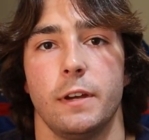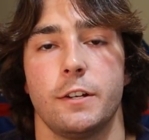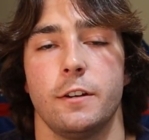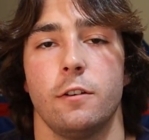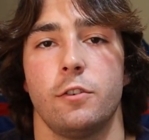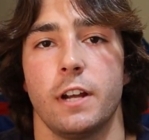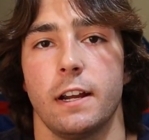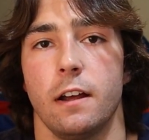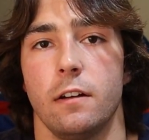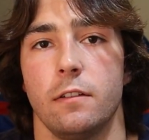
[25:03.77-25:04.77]
Make sure you go
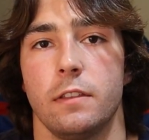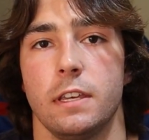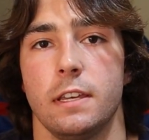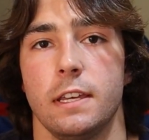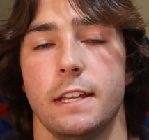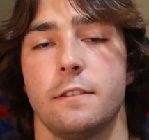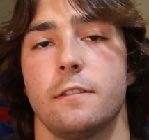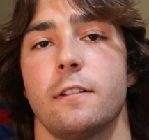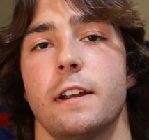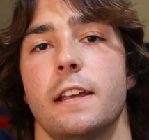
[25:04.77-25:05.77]
check out the
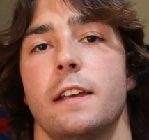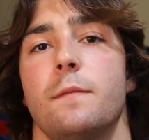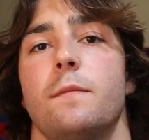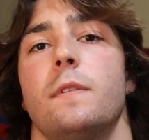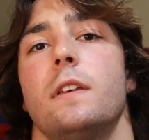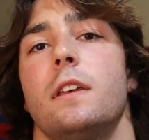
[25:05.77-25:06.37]
Instagram,